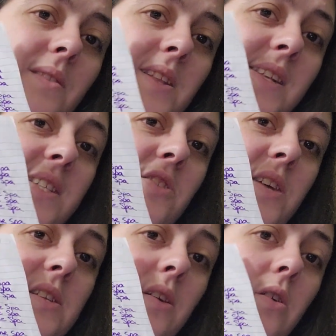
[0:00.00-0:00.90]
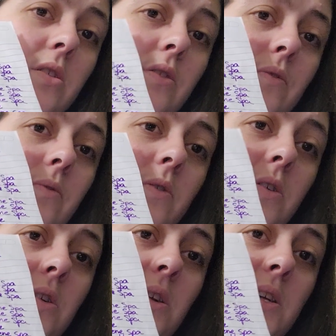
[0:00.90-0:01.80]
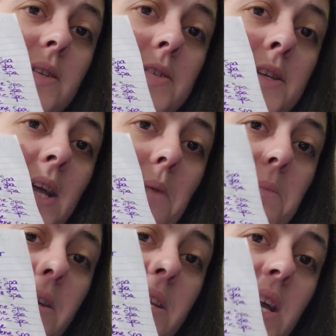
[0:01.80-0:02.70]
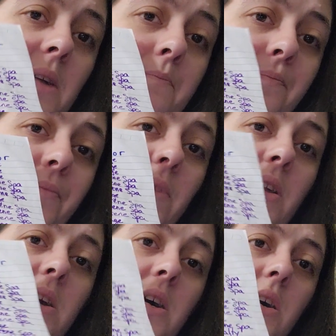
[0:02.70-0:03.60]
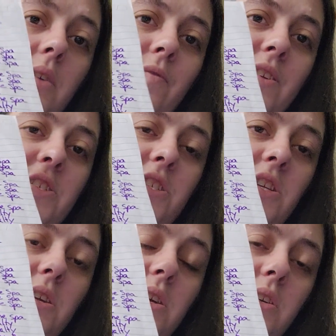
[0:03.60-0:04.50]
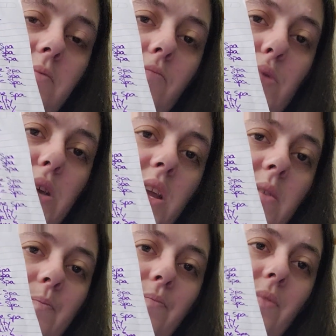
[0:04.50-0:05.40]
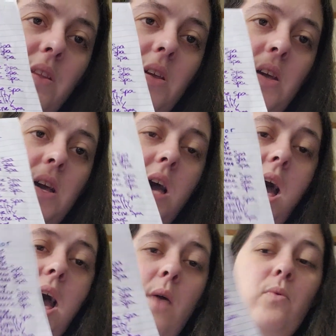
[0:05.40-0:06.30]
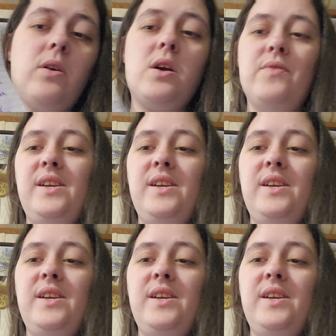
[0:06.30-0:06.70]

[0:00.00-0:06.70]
these last 2 days are Sunday and Monday this week. I work on